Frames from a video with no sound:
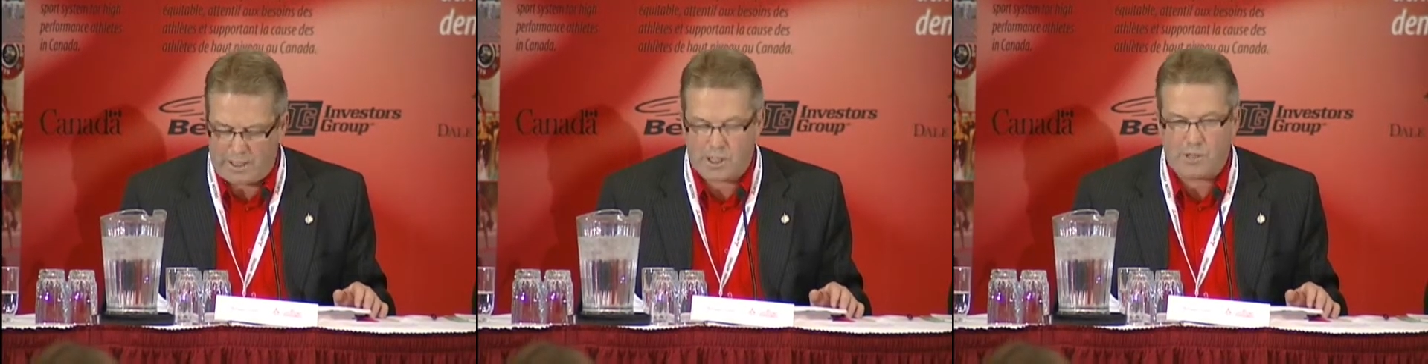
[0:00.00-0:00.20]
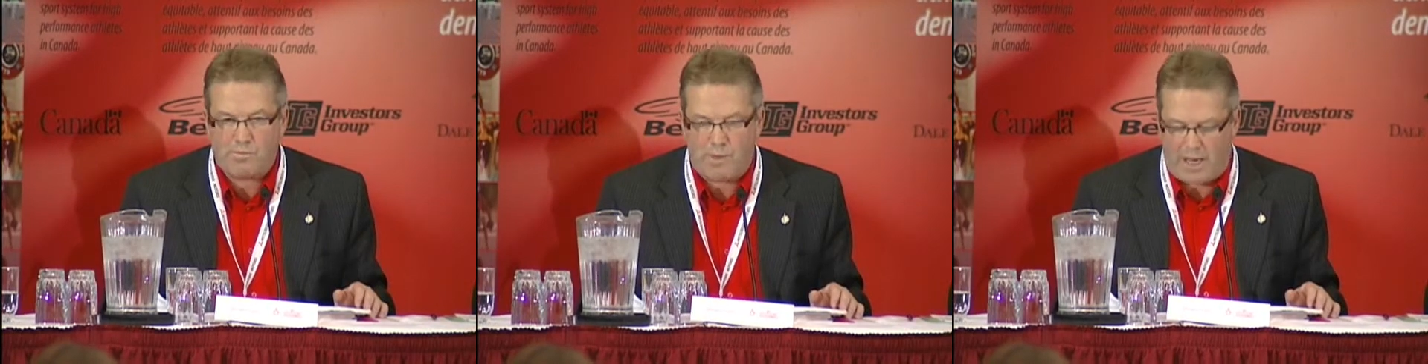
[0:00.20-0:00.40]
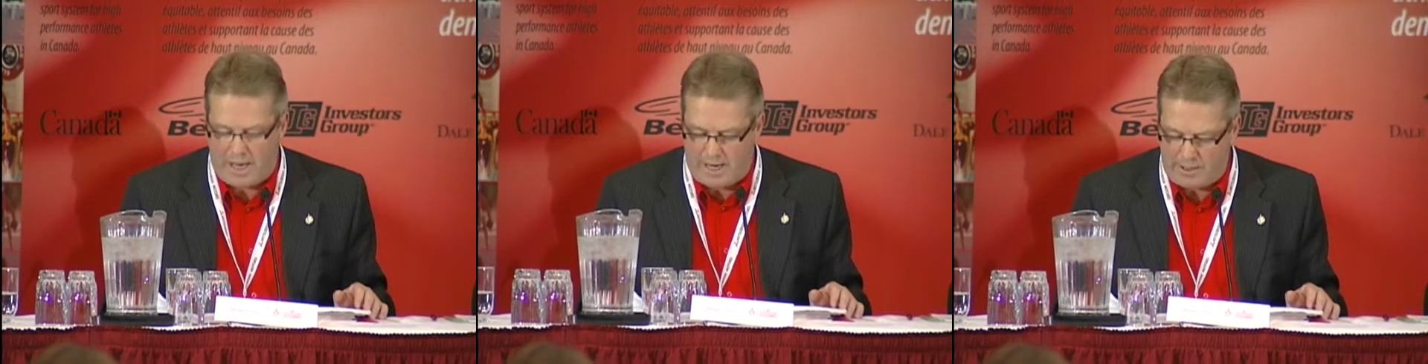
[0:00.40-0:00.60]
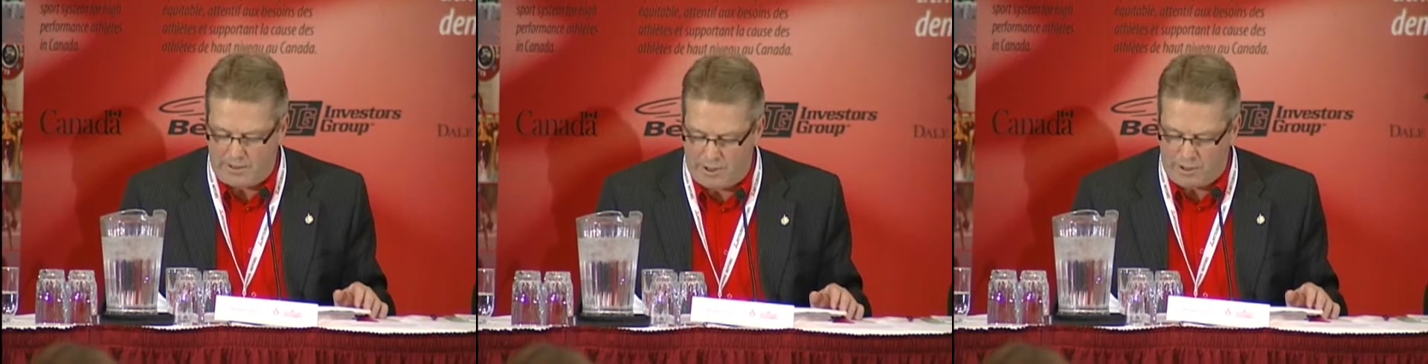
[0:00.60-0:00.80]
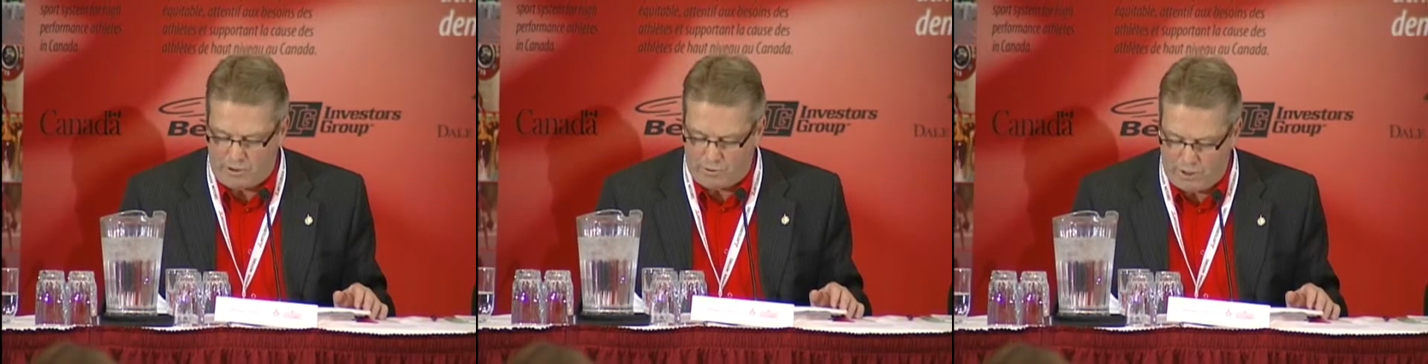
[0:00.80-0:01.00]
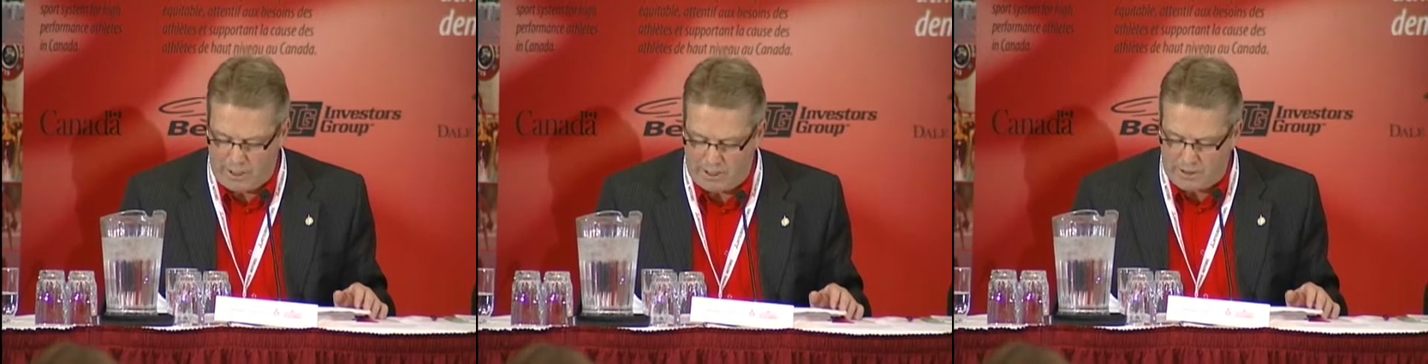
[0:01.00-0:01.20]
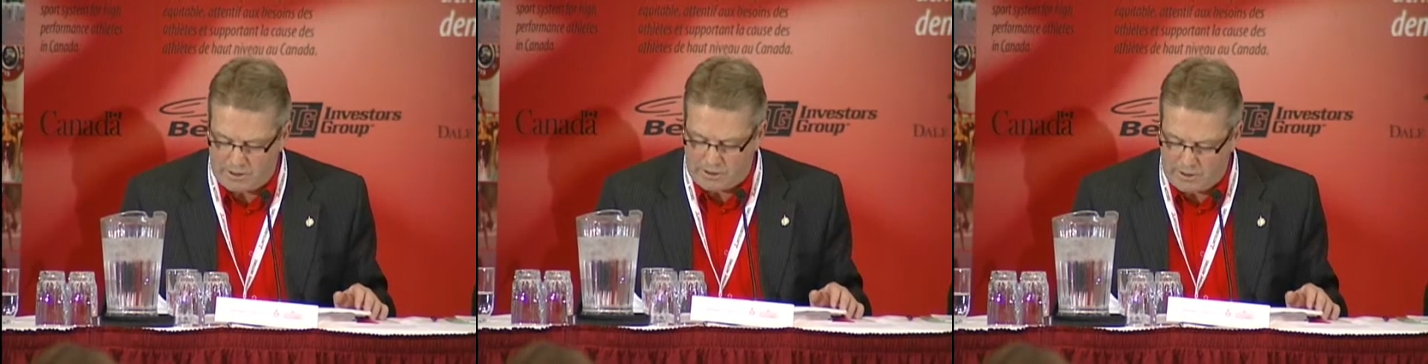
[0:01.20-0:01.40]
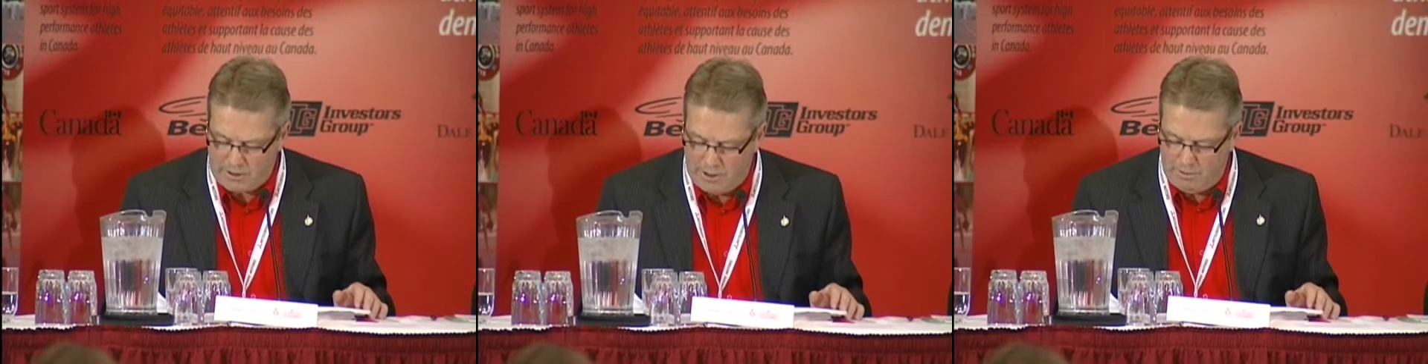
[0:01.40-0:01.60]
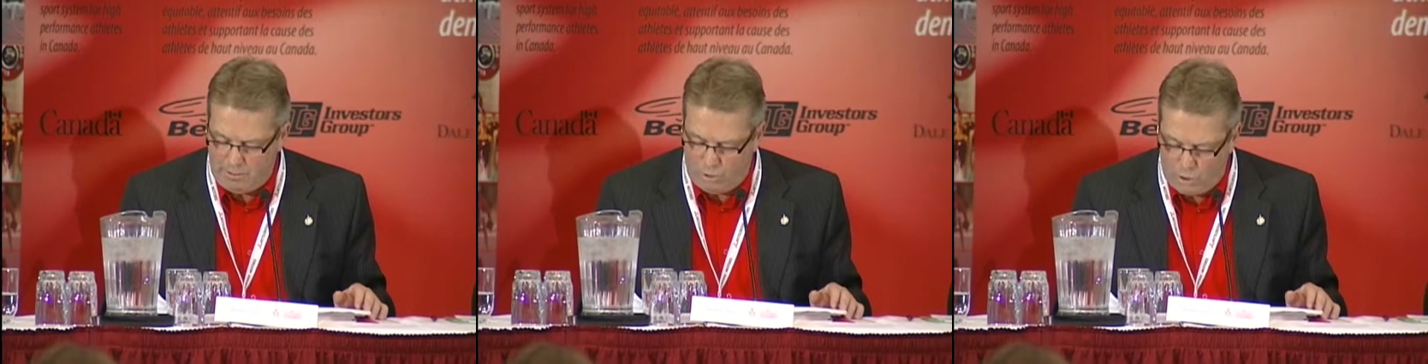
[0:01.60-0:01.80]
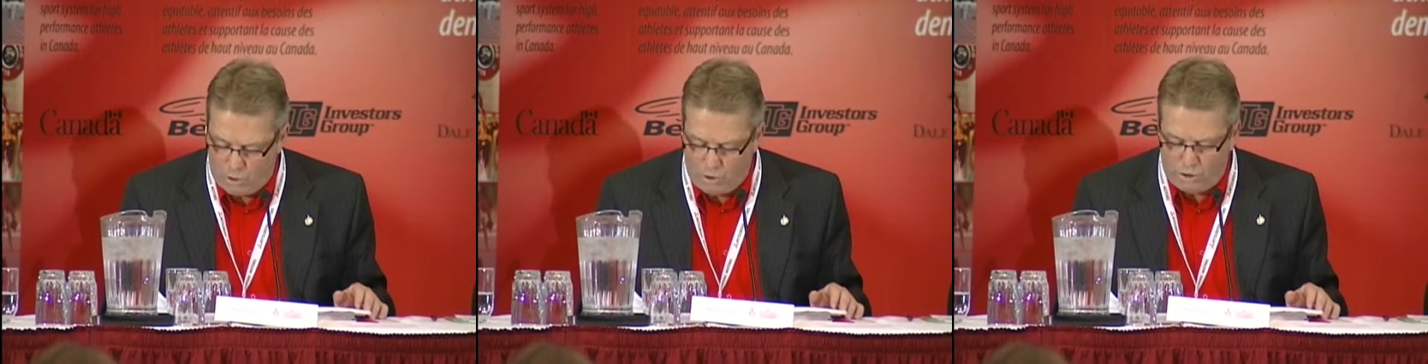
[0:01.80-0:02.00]
and expand their arenas,
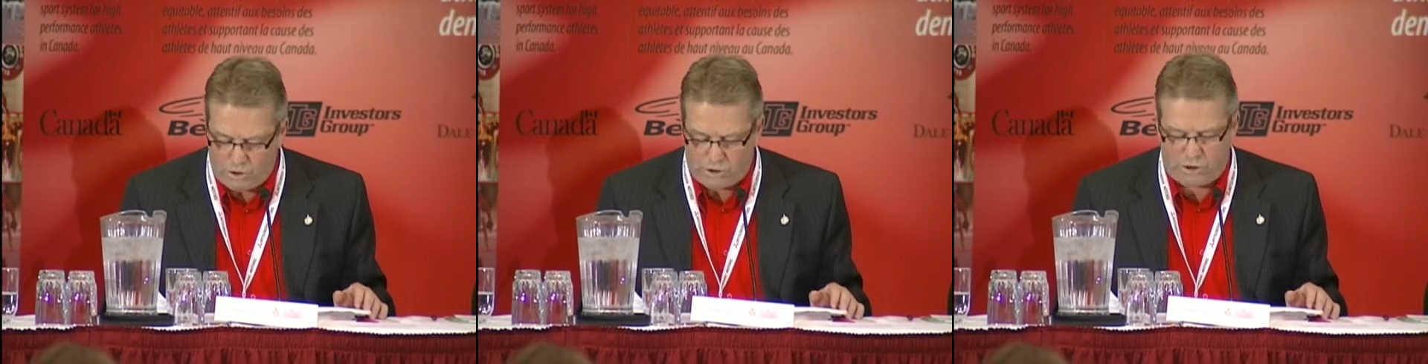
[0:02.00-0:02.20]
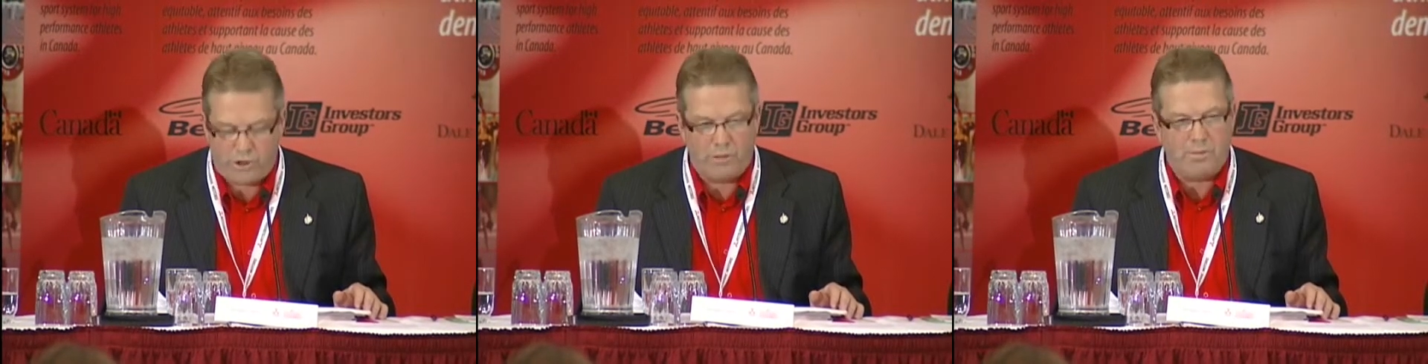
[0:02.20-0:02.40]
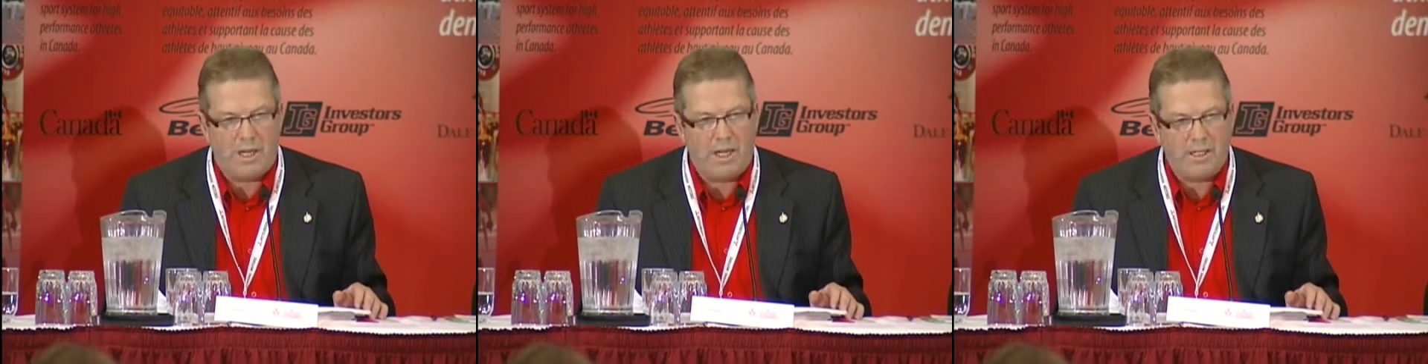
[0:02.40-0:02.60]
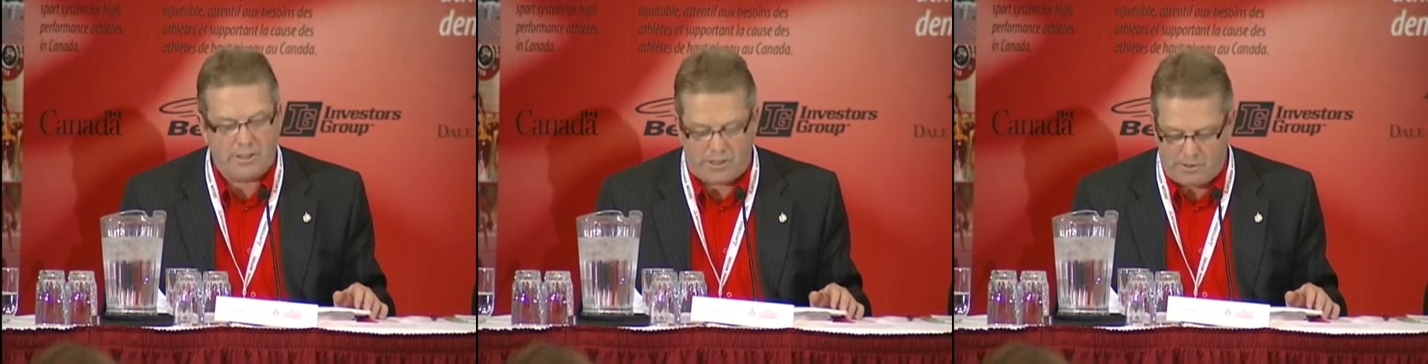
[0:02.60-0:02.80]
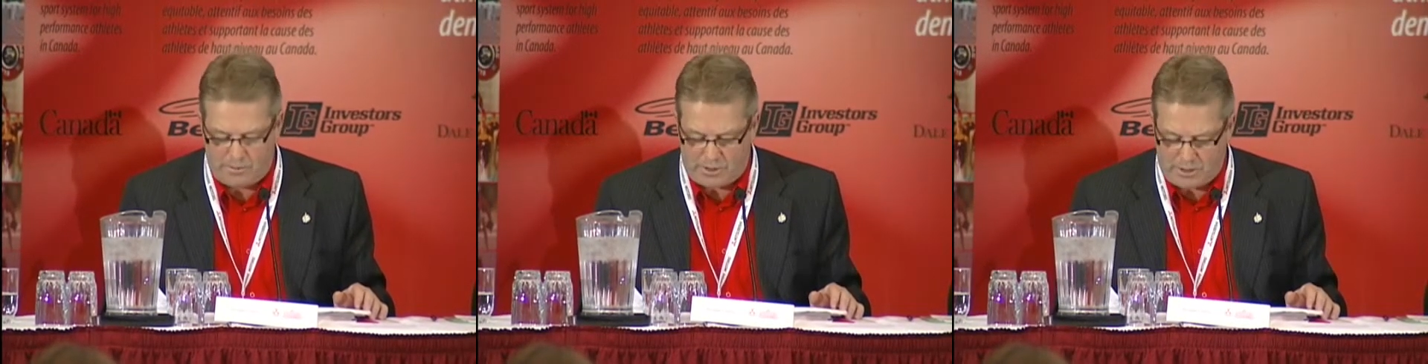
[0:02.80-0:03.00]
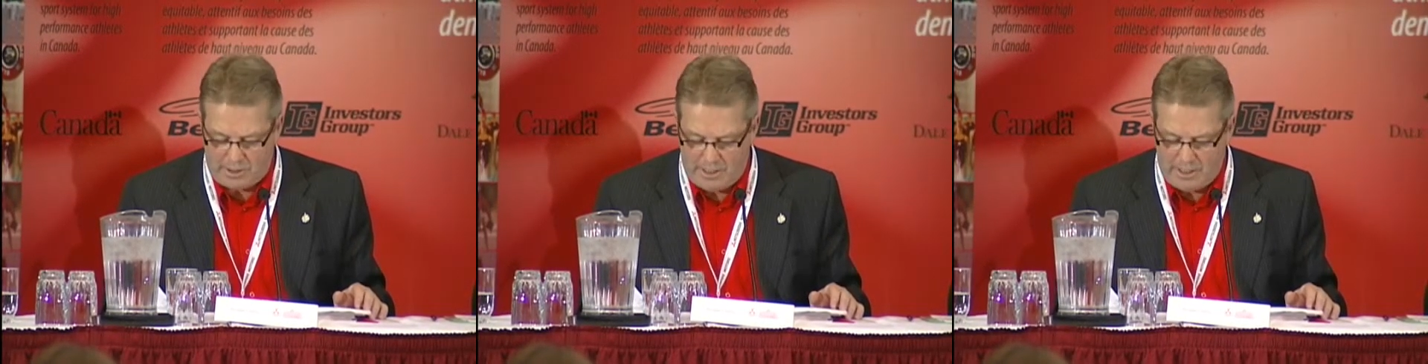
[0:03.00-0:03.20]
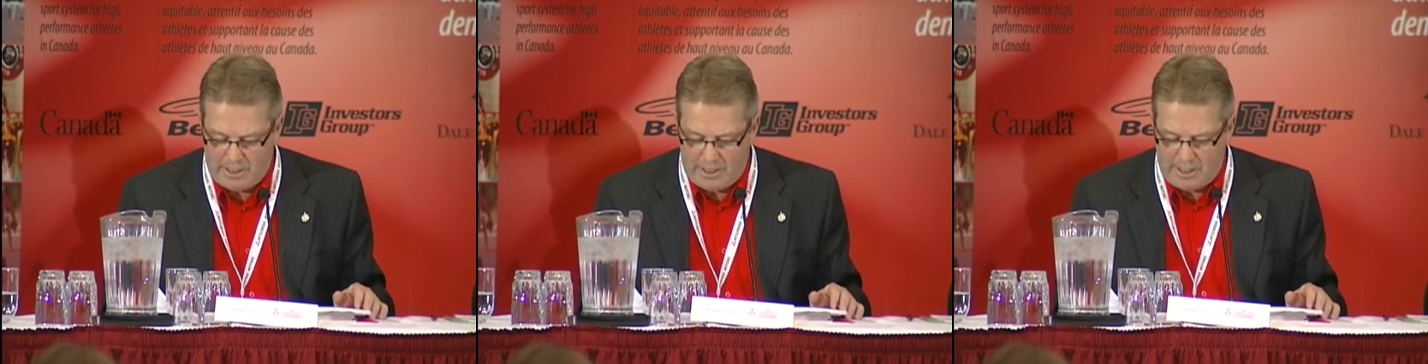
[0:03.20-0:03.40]
pools, gymnasiums,